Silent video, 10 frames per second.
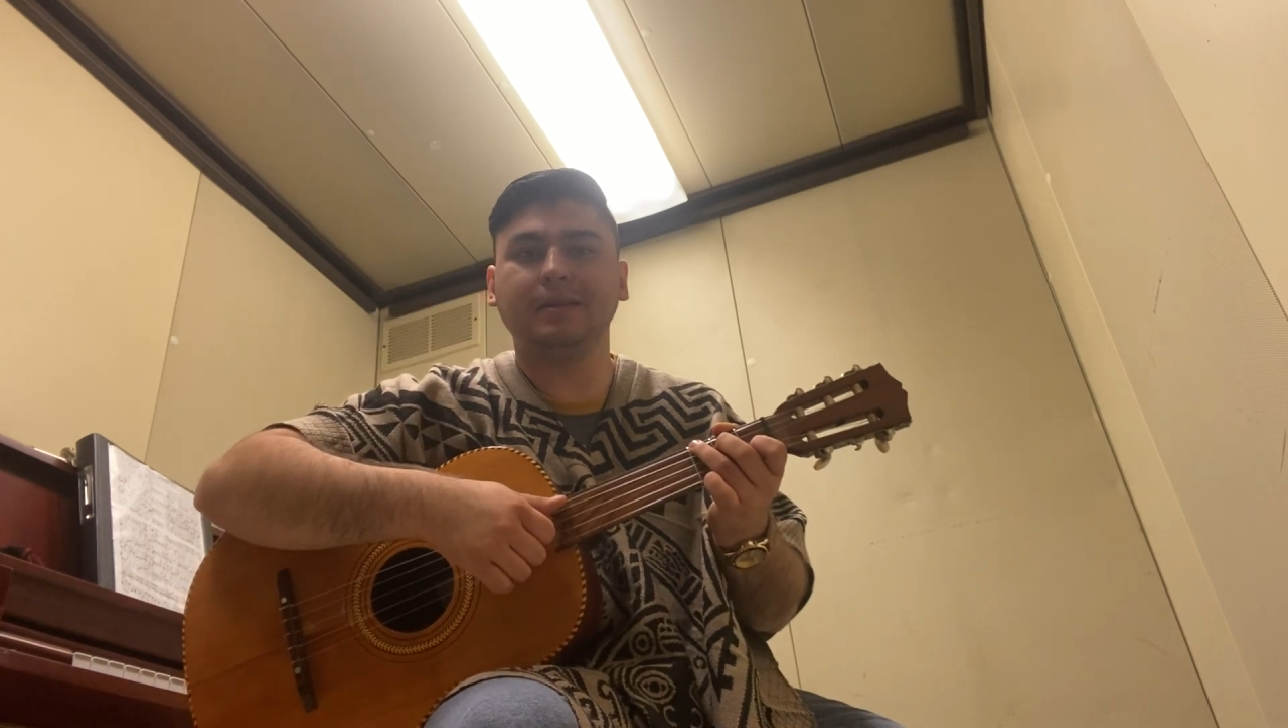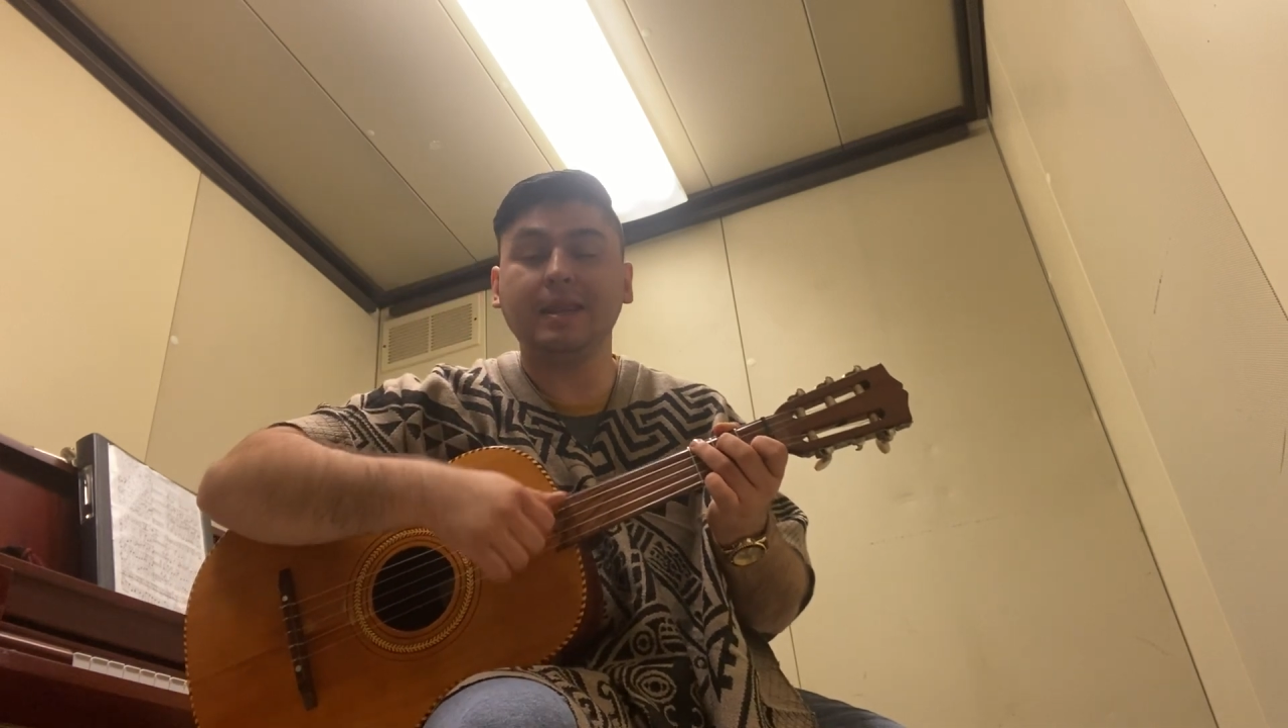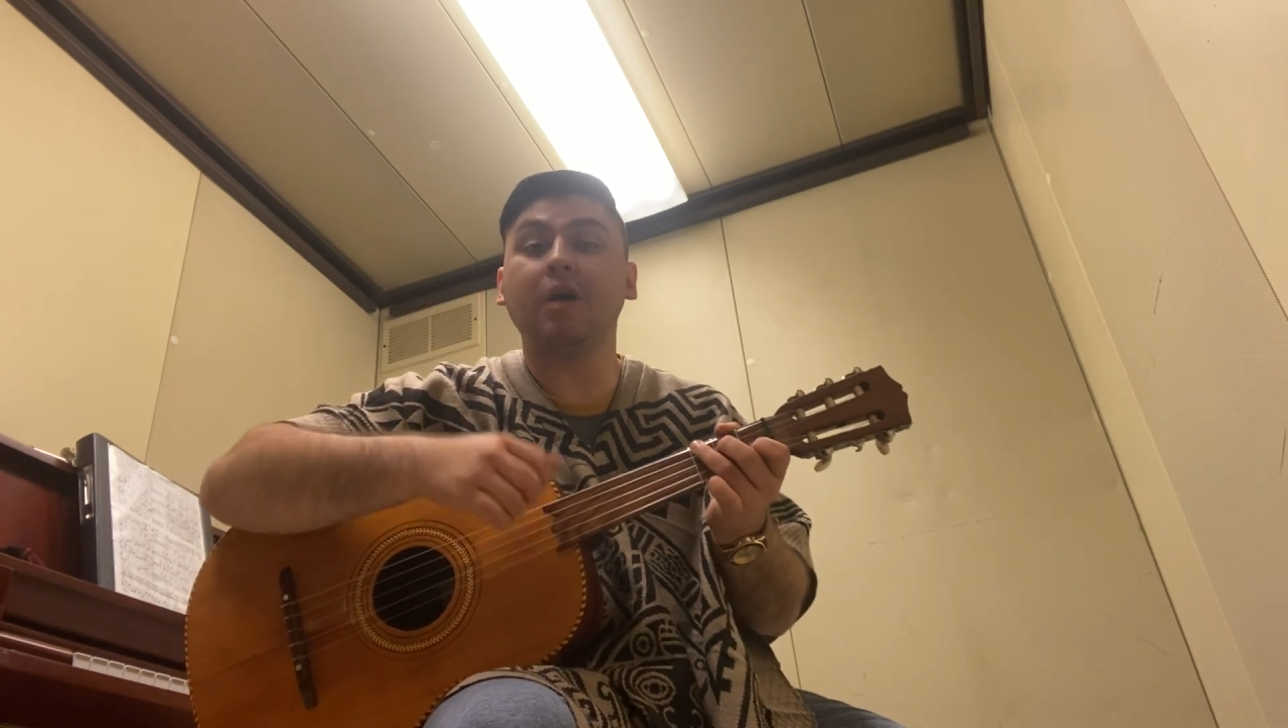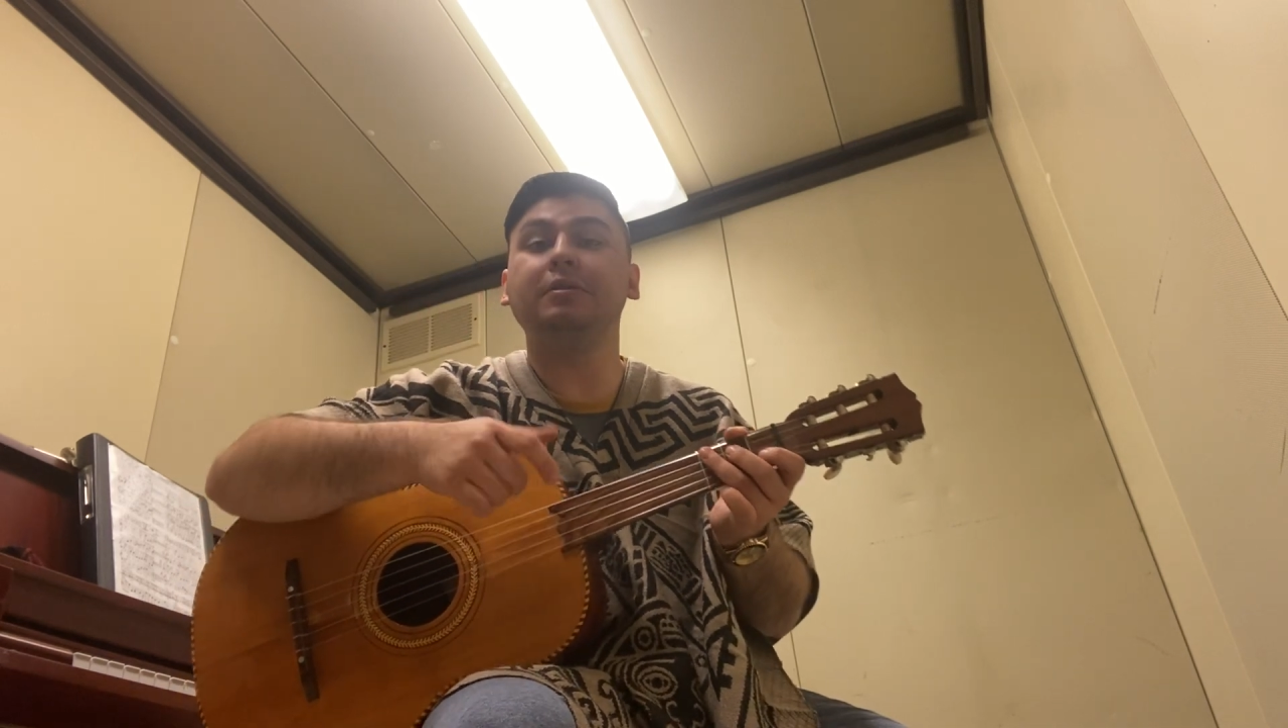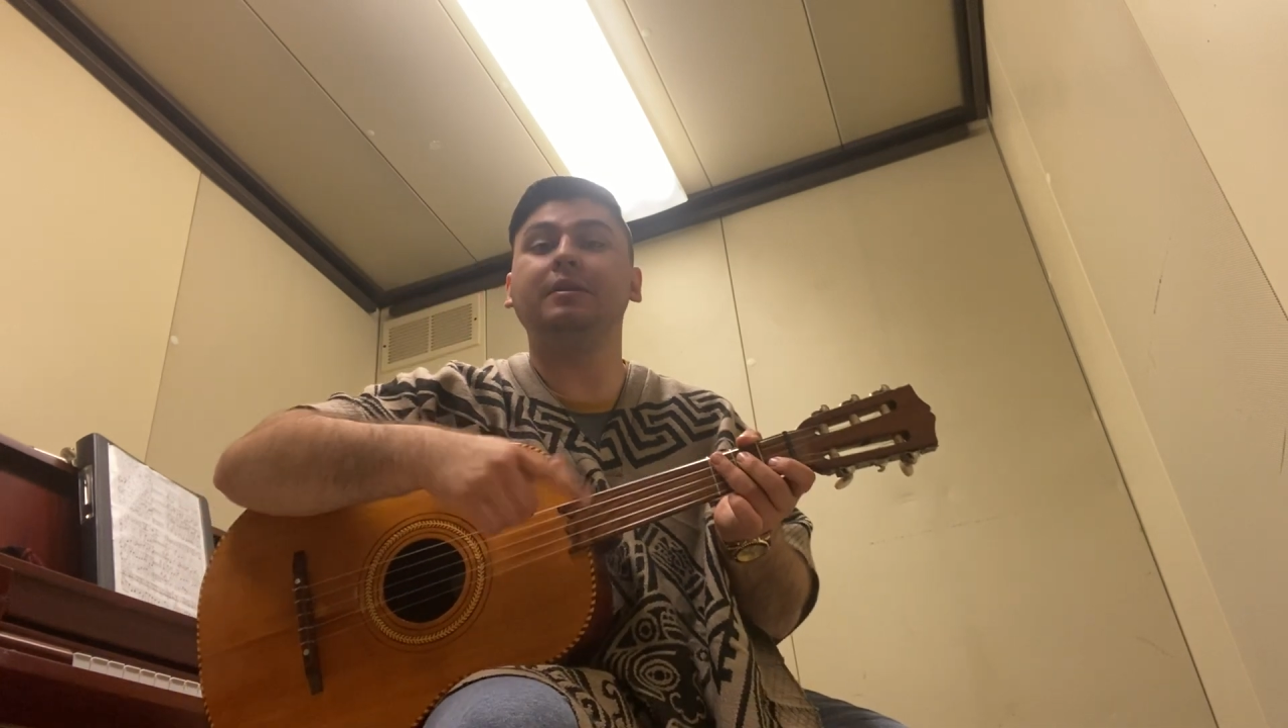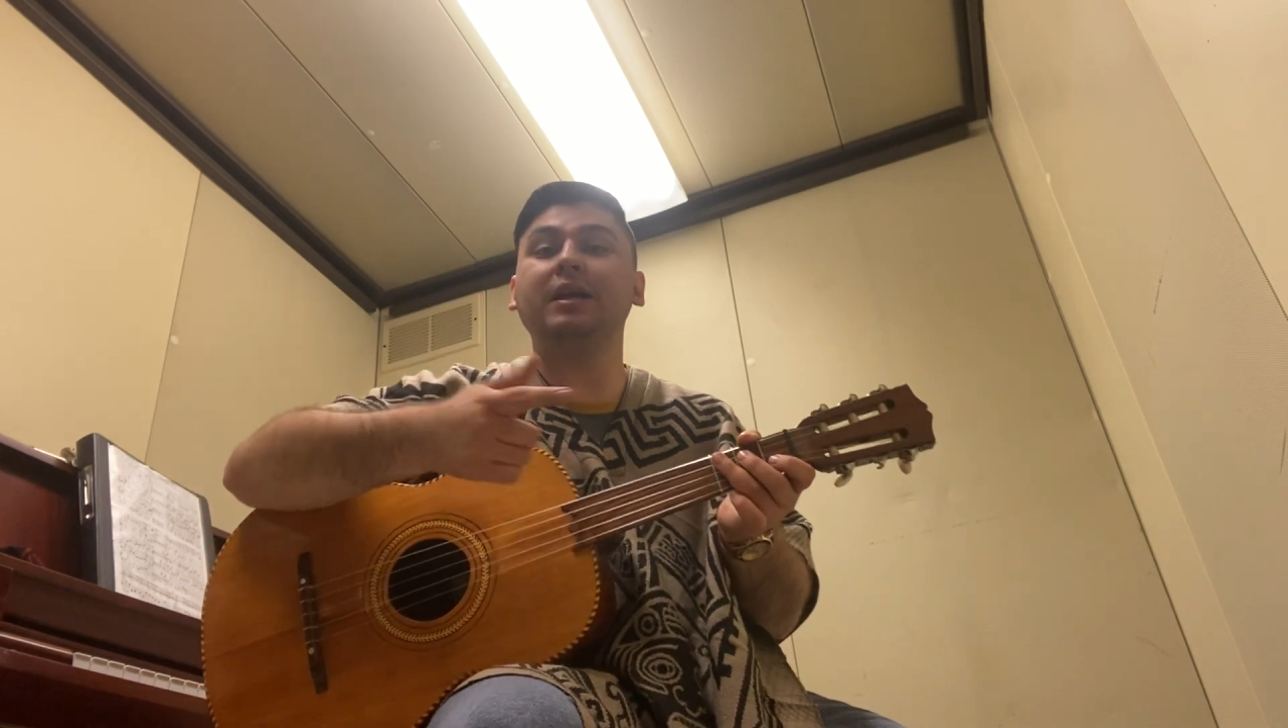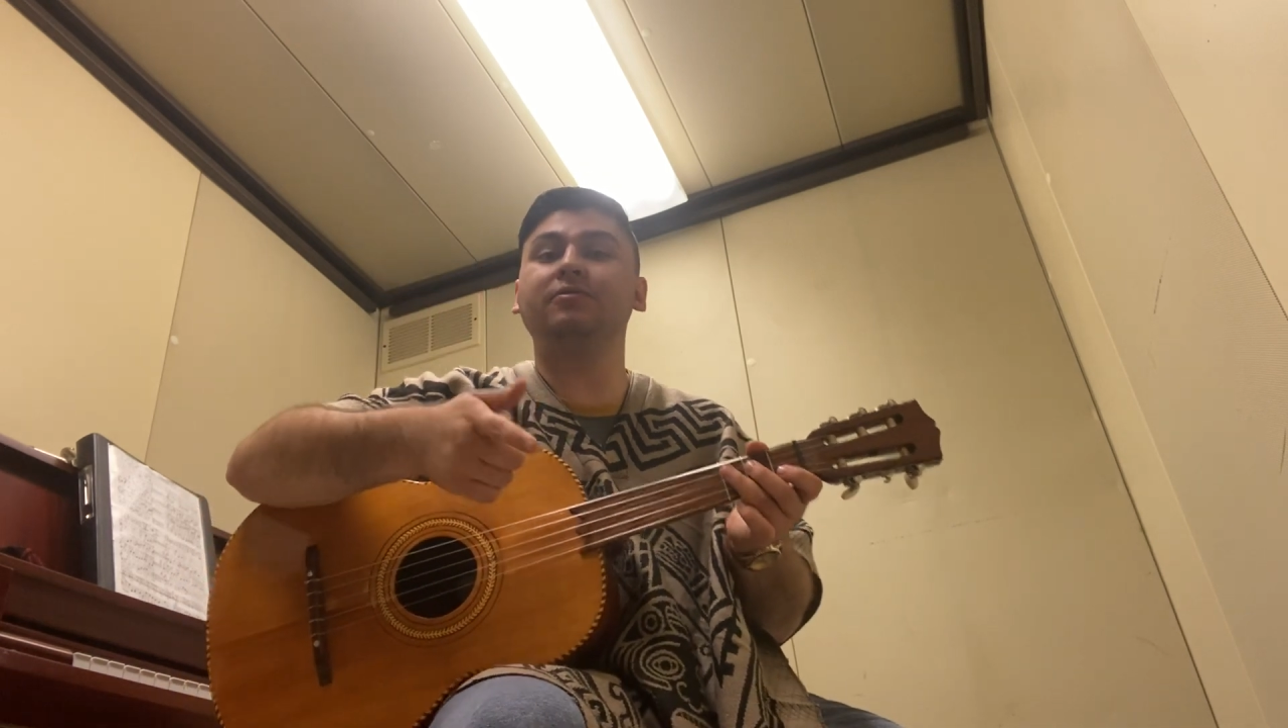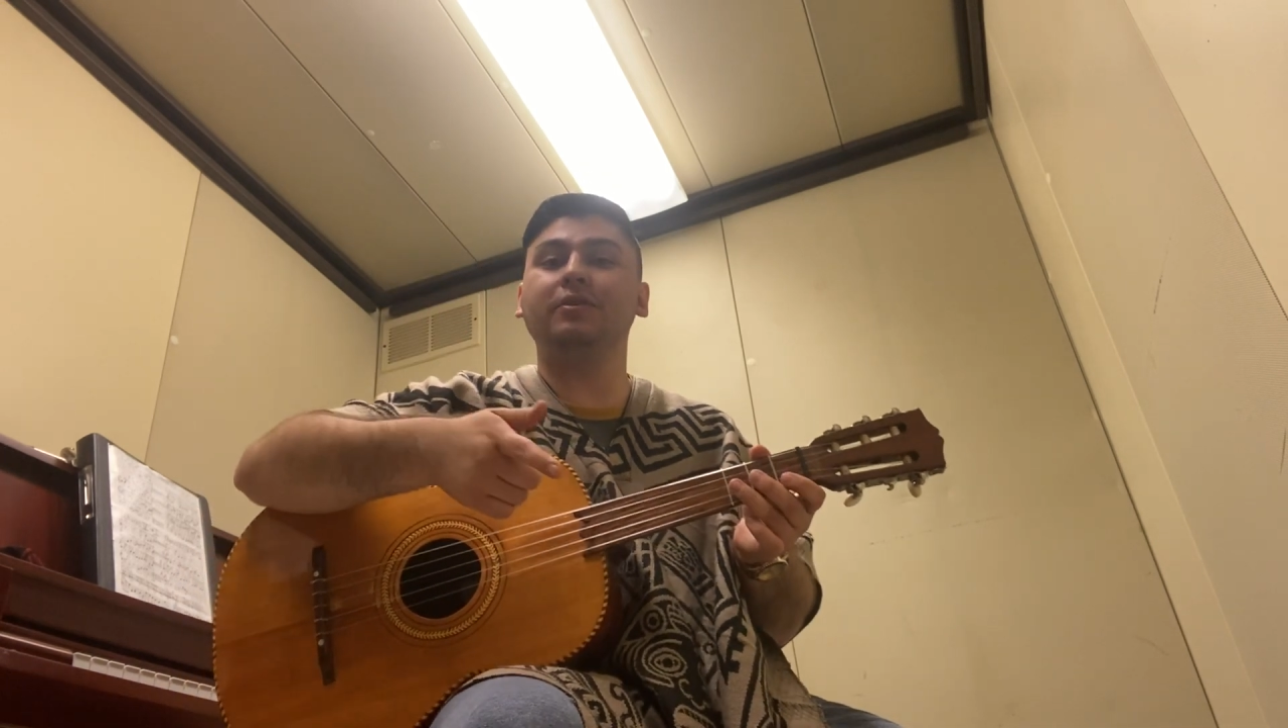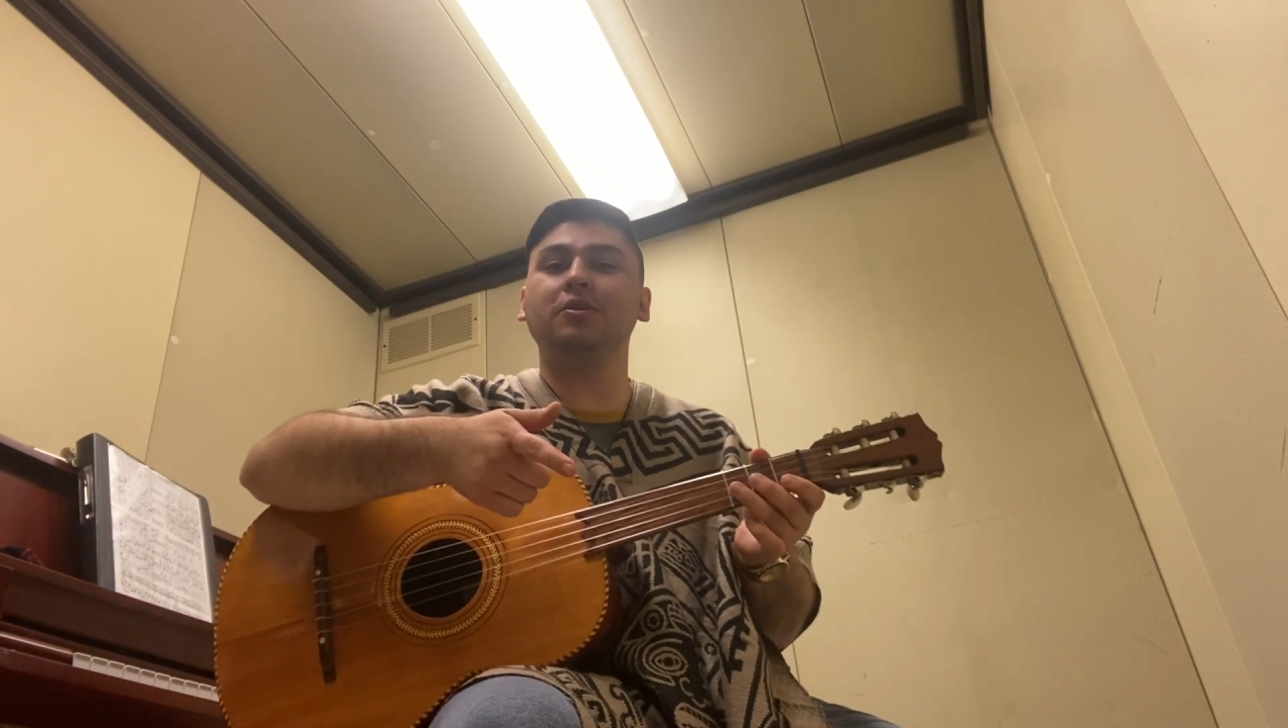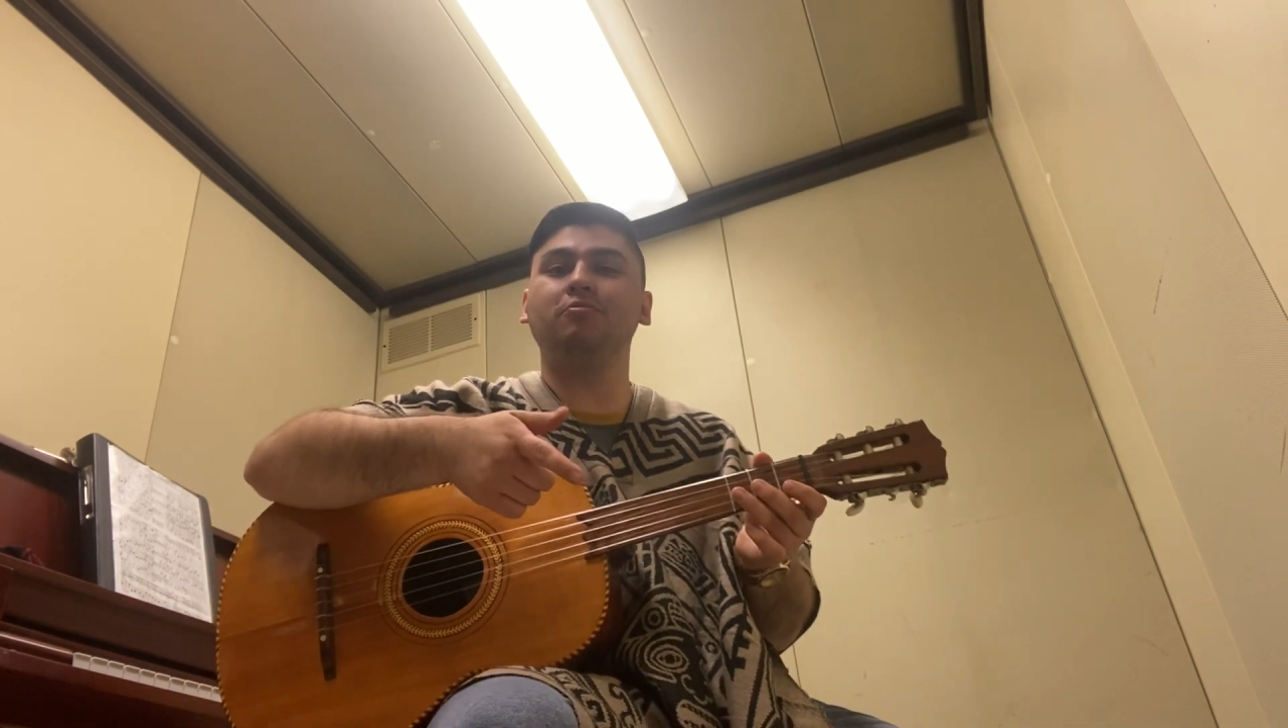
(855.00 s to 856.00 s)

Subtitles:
Now in the next video,